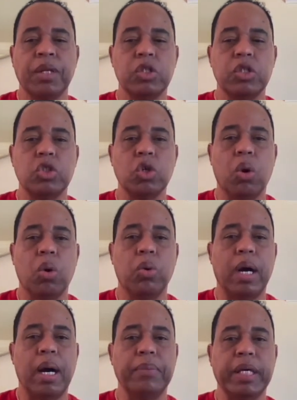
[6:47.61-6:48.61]

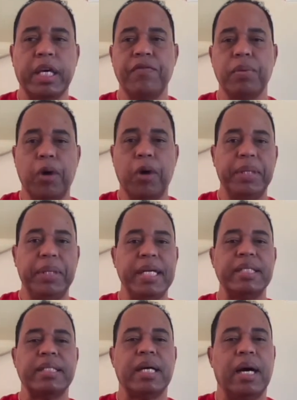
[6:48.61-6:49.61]
So they gave him a
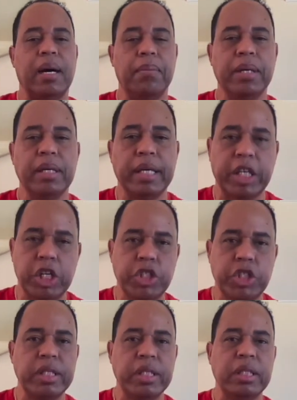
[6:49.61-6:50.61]
place in the
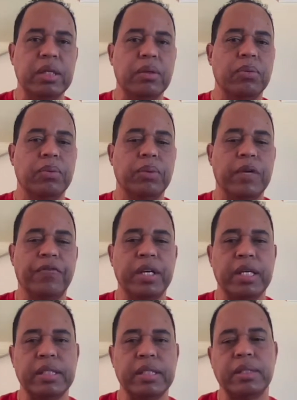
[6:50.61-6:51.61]
kitchen with
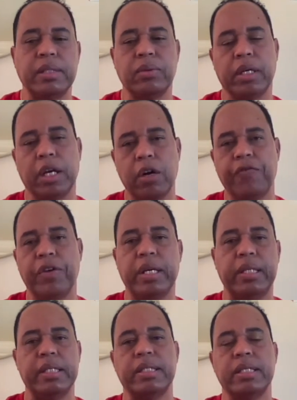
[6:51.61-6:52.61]
his girlfriend
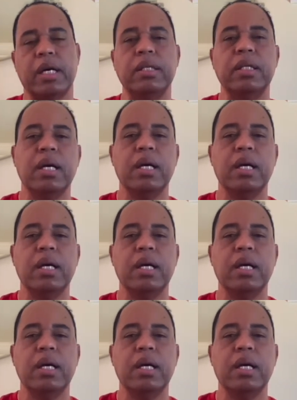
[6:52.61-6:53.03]
and the son